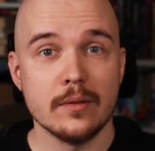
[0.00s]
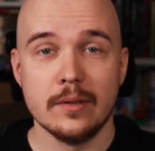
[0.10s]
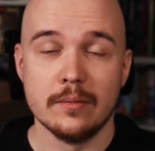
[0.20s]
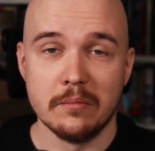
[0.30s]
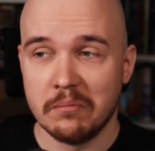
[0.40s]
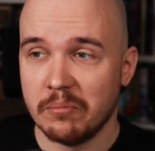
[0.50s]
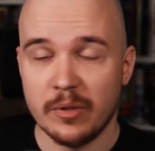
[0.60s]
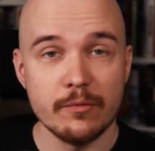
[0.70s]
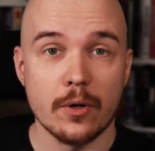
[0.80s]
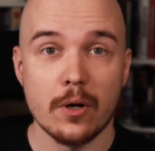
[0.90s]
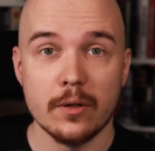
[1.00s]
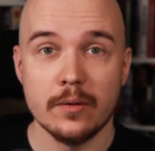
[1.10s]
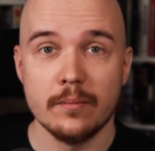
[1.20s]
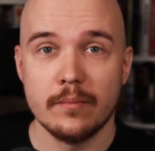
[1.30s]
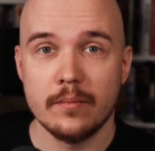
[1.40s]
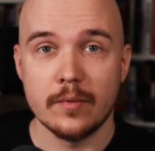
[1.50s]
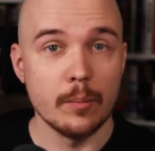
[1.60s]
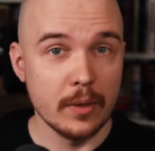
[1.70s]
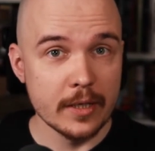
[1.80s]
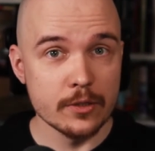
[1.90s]
and be forgotten. The
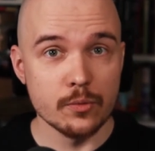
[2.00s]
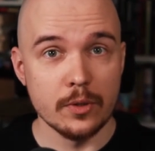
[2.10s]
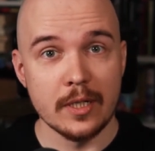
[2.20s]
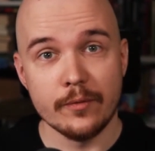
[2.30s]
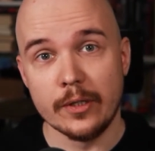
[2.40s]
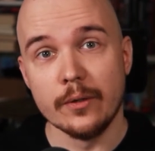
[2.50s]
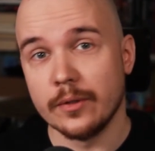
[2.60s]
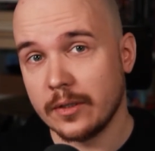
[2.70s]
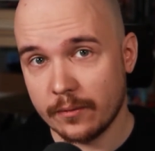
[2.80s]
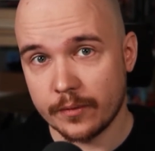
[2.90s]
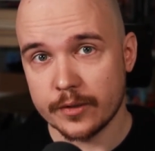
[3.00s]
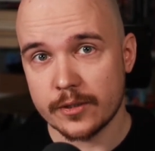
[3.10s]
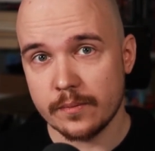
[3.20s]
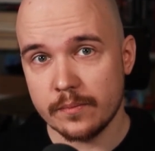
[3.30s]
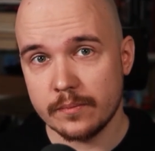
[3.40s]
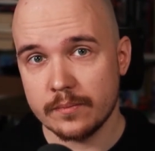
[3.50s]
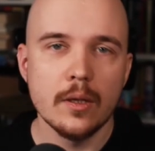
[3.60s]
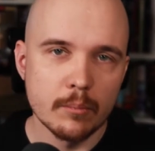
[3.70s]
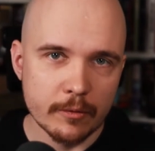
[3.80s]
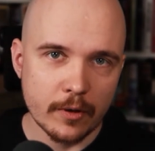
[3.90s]
players will never know the difference.
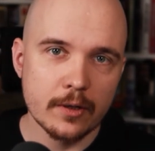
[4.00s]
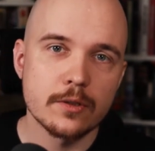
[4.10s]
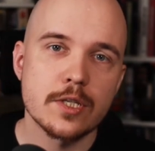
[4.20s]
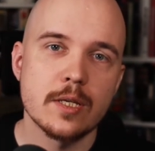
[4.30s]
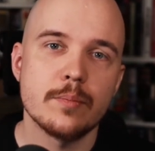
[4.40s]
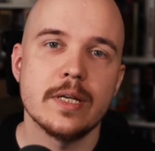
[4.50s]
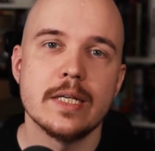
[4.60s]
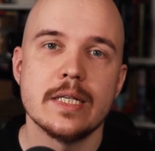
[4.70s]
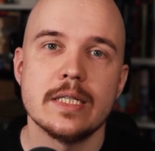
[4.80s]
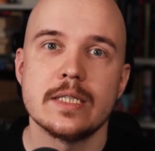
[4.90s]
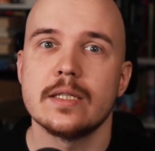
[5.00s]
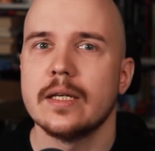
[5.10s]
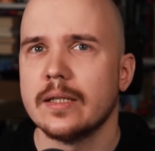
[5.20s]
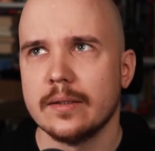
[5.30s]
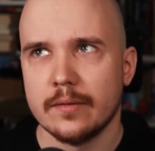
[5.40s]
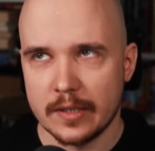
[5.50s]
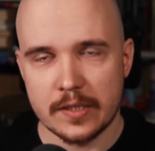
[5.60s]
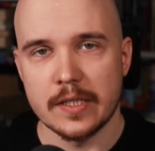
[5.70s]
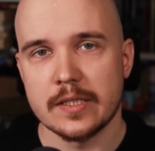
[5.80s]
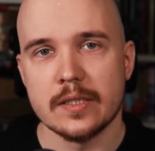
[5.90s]
My final tip is, and this
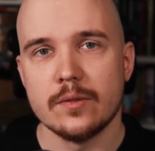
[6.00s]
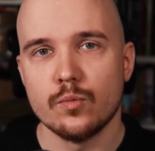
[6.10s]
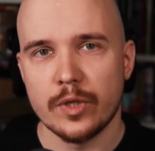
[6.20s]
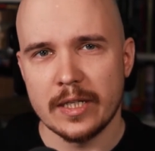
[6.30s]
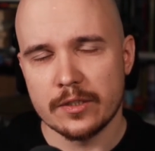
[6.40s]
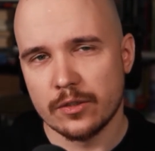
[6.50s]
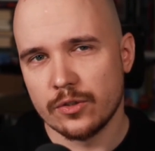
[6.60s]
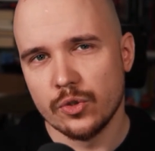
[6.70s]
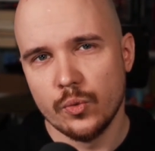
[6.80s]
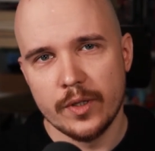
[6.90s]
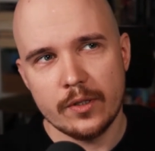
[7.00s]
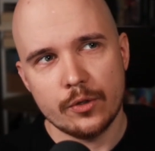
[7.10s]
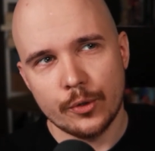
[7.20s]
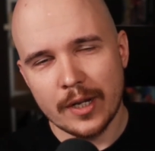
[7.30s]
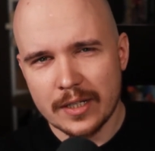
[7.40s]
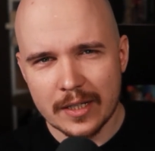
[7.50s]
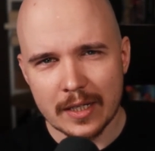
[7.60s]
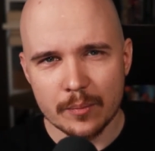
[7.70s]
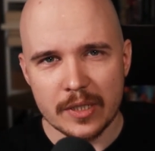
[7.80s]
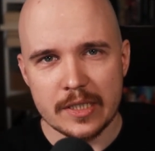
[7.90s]
isn't really to do with creating
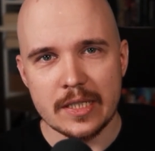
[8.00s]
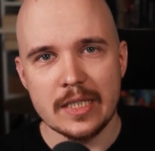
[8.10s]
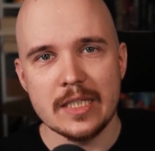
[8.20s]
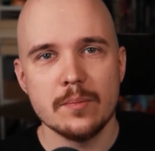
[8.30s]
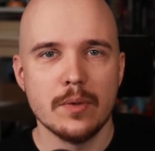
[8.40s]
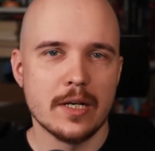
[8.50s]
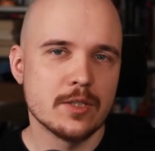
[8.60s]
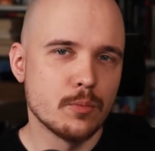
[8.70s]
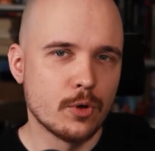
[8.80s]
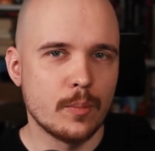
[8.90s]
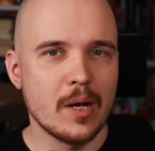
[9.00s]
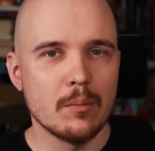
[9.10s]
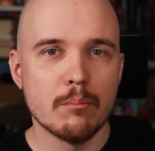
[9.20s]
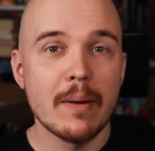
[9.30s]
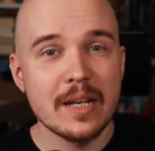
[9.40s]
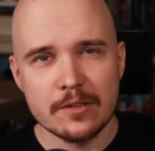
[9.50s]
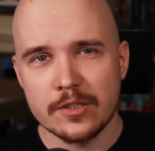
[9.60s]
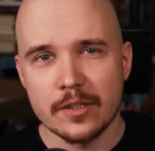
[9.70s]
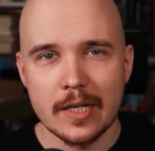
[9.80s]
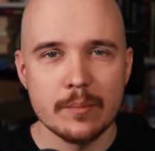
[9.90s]
NPCs, but it's more about
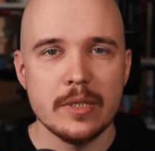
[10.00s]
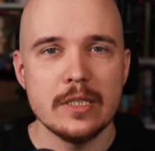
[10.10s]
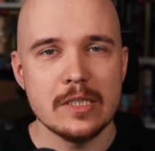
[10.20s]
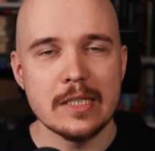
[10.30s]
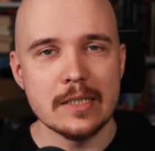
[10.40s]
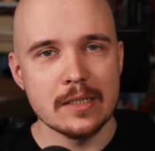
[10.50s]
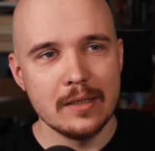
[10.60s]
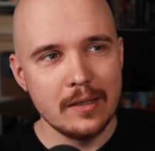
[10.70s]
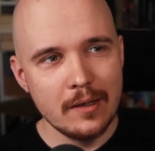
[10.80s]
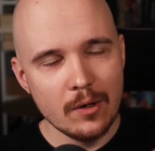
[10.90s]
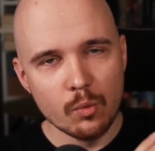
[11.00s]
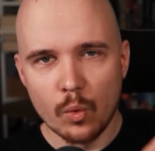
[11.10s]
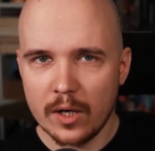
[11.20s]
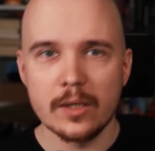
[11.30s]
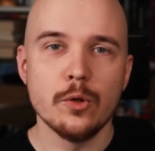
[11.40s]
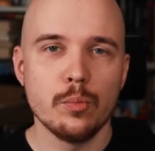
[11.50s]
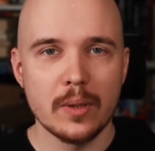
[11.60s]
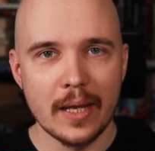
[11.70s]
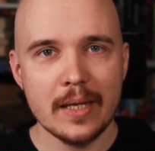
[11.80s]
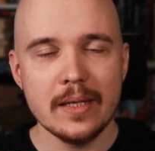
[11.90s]
managing NPCs while you
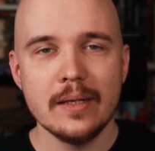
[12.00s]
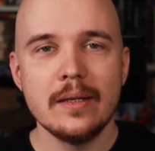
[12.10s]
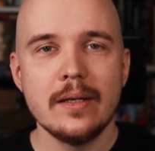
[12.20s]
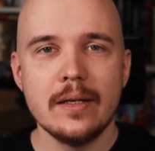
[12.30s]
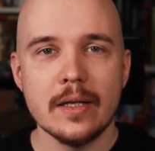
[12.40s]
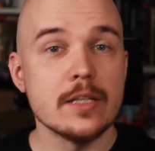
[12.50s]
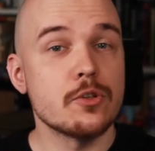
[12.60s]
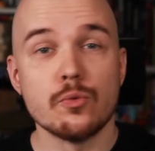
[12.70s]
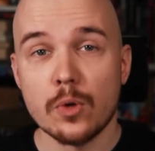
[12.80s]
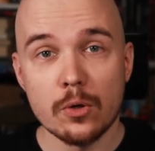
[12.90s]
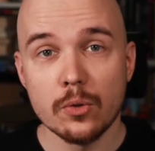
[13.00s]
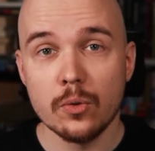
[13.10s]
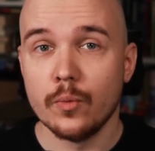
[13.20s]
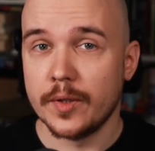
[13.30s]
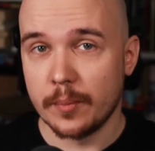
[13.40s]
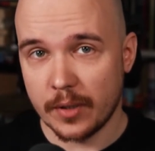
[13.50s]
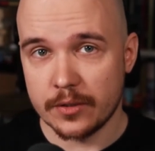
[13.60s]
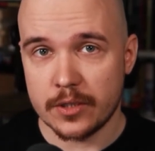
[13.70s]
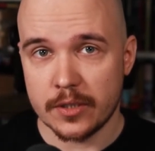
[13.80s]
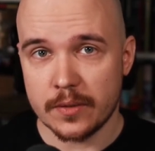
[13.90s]
play, is to roll with the
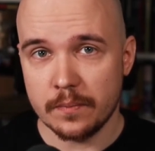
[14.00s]
punches.